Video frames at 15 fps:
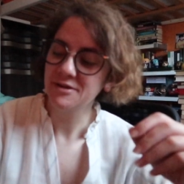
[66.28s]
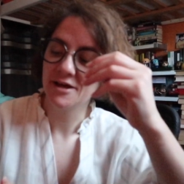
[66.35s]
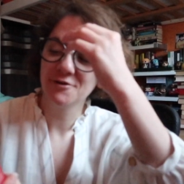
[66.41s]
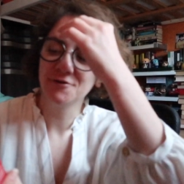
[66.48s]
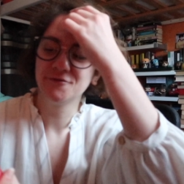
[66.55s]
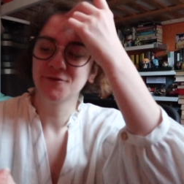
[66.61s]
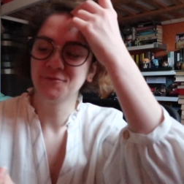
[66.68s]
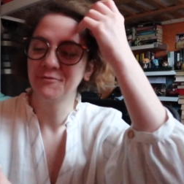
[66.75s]
i mean
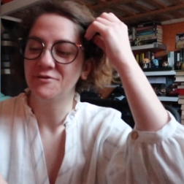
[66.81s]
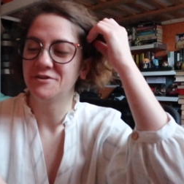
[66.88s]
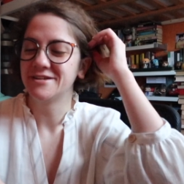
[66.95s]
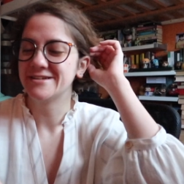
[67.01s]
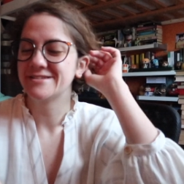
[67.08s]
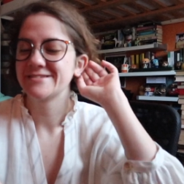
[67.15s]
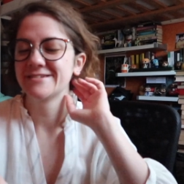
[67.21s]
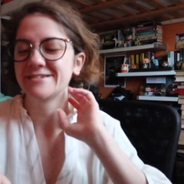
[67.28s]
i know from who
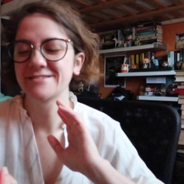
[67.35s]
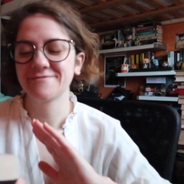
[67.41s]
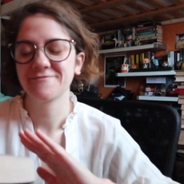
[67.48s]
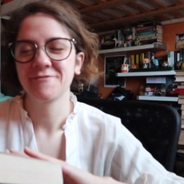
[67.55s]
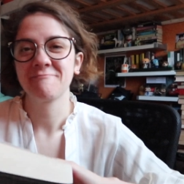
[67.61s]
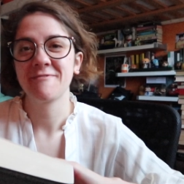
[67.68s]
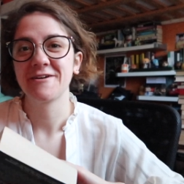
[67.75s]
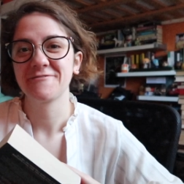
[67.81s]
it is it's
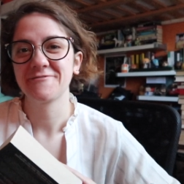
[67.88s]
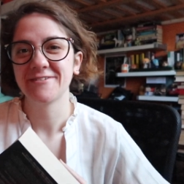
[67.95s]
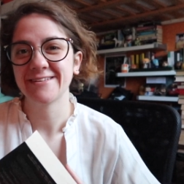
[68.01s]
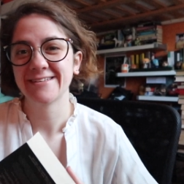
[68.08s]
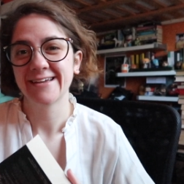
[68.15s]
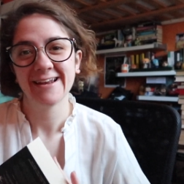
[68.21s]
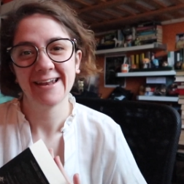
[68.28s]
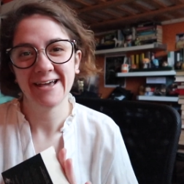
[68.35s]
from my
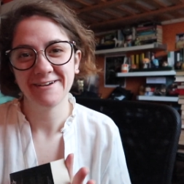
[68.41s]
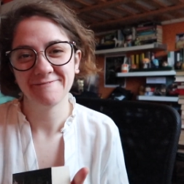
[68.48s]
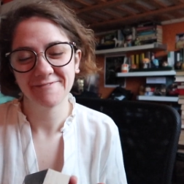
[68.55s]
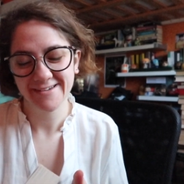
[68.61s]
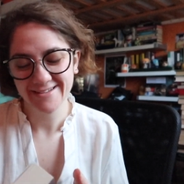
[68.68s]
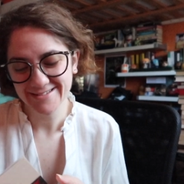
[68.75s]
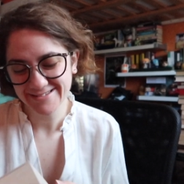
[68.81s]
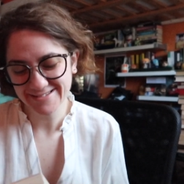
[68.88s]
friend
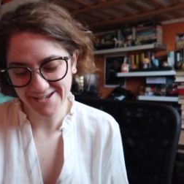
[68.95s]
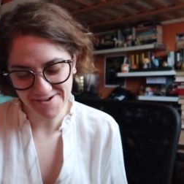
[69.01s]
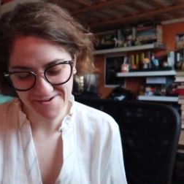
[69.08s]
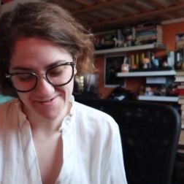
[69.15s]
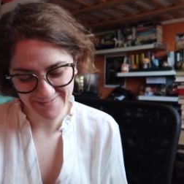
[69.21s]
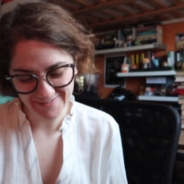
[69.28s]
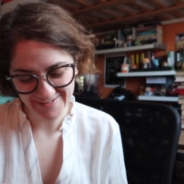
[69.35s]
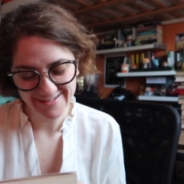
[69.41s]
clem
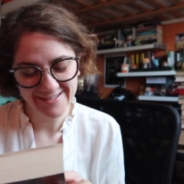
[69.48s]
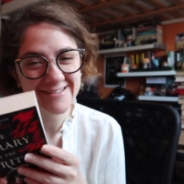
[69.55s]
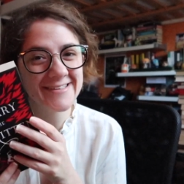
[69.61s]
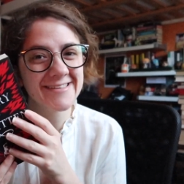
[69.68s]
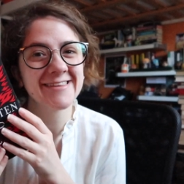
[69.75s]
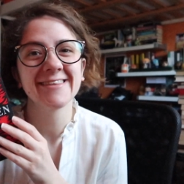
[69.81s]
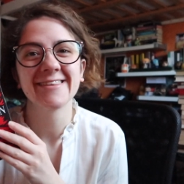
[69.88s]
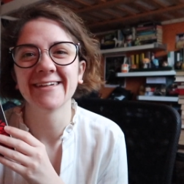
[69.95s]
so
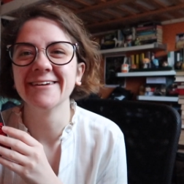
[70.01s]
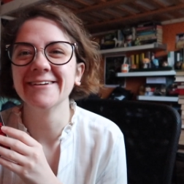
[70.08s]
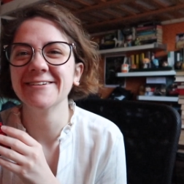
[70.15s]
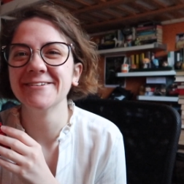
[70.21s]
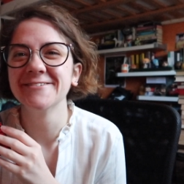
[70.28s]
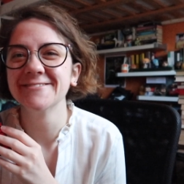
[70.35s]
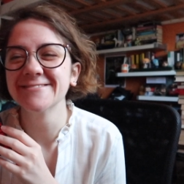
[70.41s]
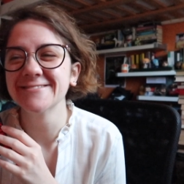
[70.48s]

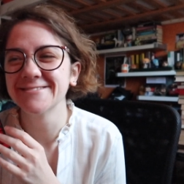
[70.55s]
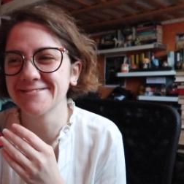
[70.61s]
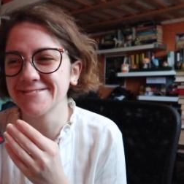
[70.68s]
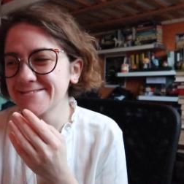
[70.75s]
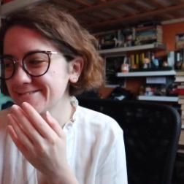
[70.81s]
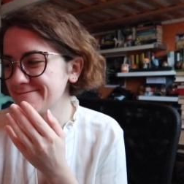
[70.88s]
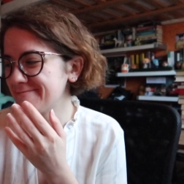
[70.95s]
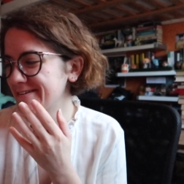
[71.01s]
thank you
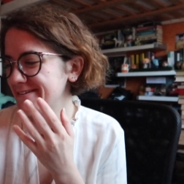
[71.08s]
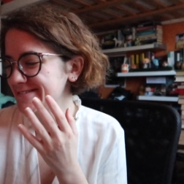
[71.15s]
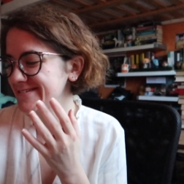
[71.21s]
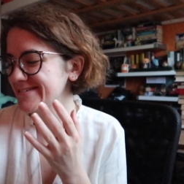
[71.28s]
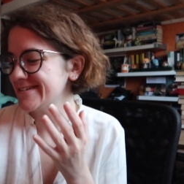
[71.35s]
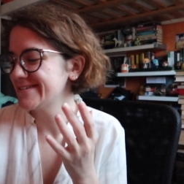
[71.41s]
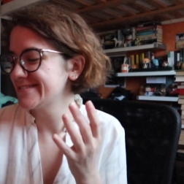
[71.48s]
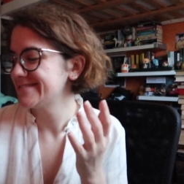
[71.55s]
so so
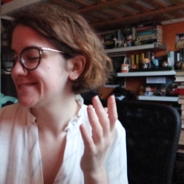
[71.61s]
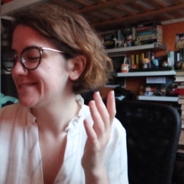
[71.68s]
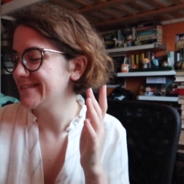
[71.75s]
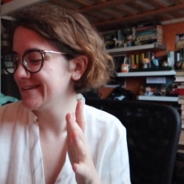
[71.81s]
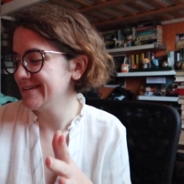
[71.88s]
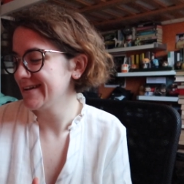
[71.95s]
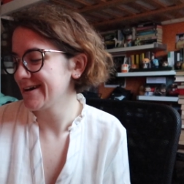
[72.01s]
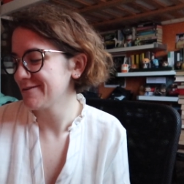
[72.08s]
much it's
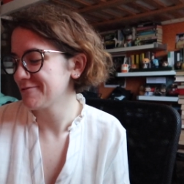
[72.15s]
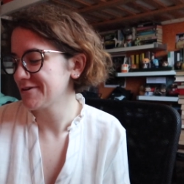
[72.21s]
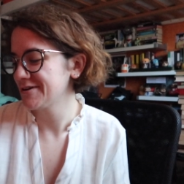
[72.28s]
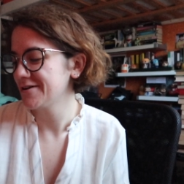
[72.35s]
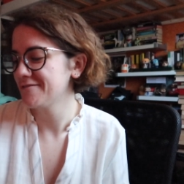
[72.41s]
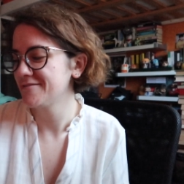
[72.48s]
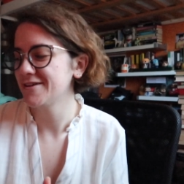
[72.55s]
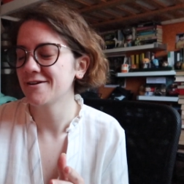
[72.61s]
the
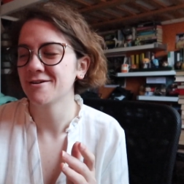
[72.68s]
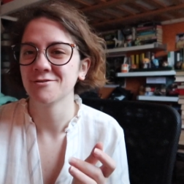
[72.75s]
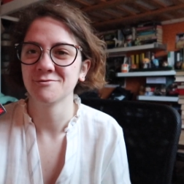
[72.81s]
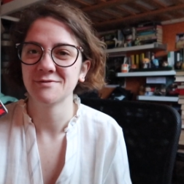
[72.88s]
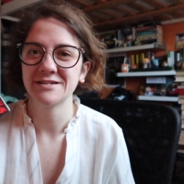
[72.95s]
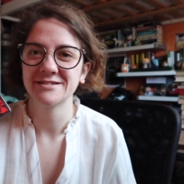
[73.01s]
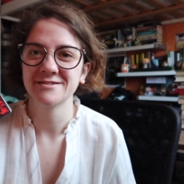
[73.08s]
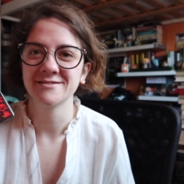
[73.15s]
library of the
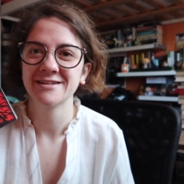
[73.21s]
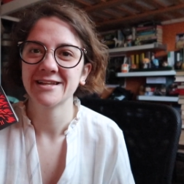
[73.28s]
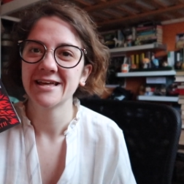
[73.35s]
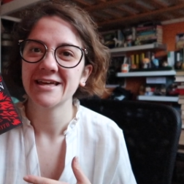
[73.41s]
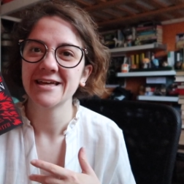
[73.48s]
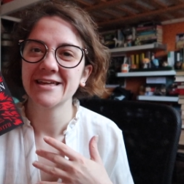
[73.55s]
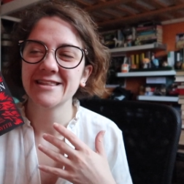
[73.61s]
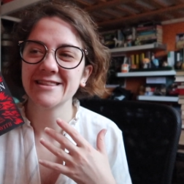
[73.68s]
unwritten
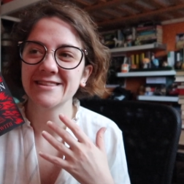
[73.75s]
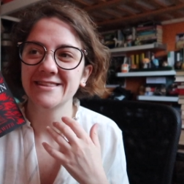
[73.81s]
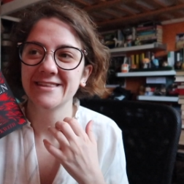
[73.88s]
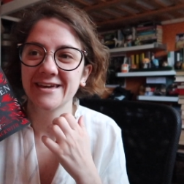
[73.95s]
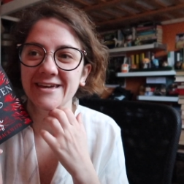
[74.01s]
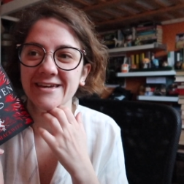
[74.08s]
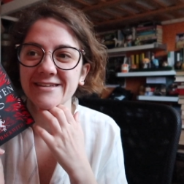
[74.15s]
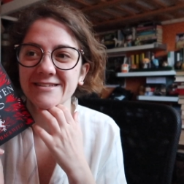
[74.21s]

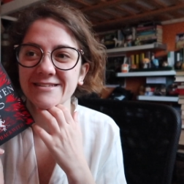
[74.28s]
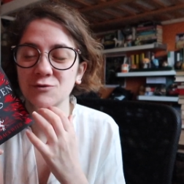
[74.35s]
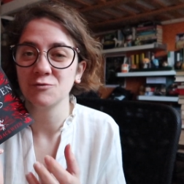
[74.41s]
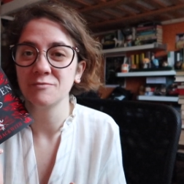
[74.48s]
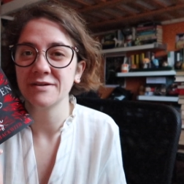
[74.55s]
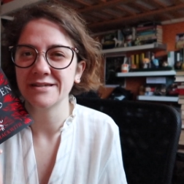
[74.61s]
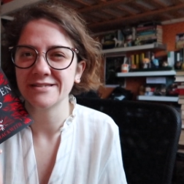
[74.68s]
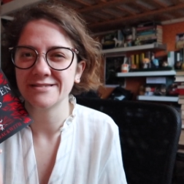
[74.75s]
they
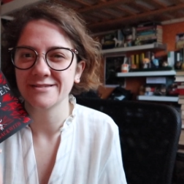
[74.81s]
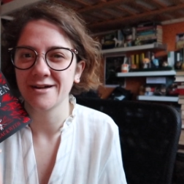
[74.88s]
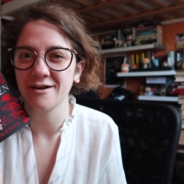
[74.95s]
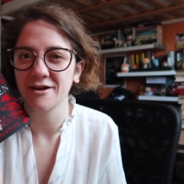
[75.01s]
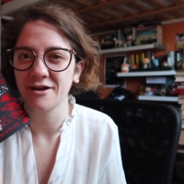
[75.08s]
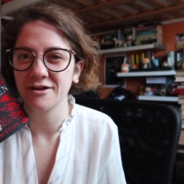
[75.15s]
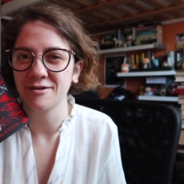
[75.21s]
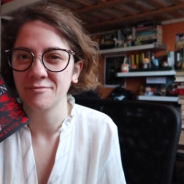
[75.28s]
told me it's
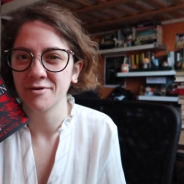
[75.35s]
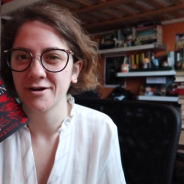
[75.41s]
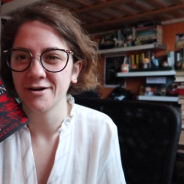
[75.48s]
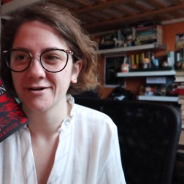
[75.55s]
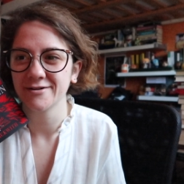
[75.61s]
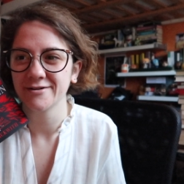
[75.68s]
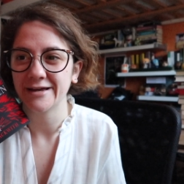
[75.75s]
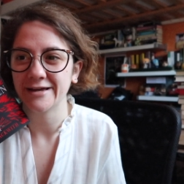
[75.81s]
dark academia
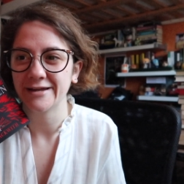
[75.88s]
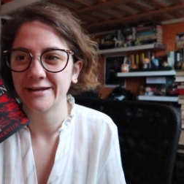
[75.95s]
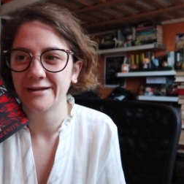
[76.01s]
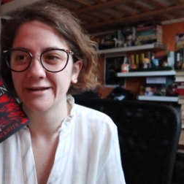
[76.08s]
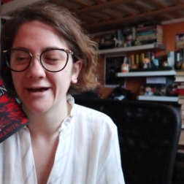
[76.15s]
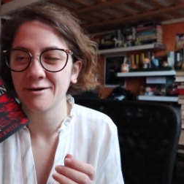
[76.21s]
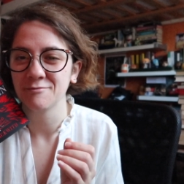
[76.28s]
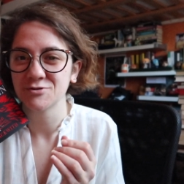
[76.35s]

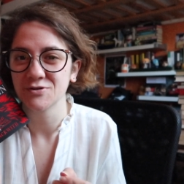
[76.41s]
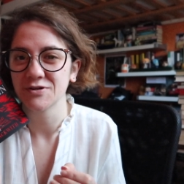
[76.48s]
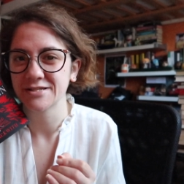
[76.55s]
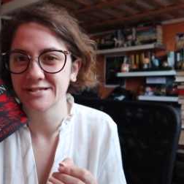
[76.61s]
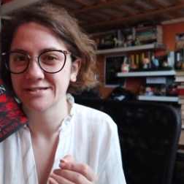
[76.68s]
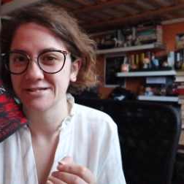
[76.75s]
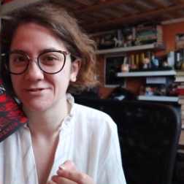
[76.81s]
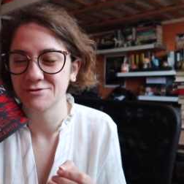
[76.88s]
and i'm so
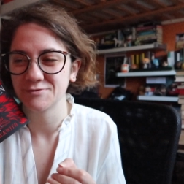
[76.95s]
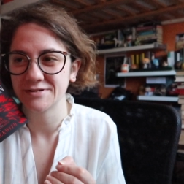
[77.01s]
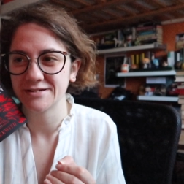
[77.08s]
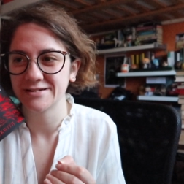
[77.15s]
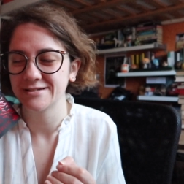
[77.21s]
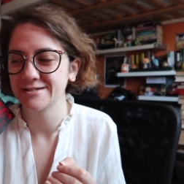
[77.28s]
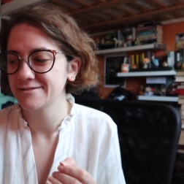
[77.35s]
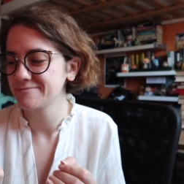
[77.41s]
excited to
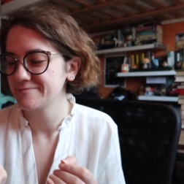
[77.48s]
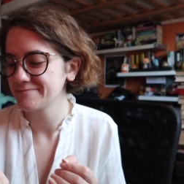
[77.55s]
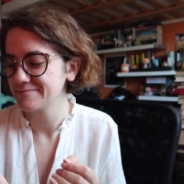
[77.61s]
read it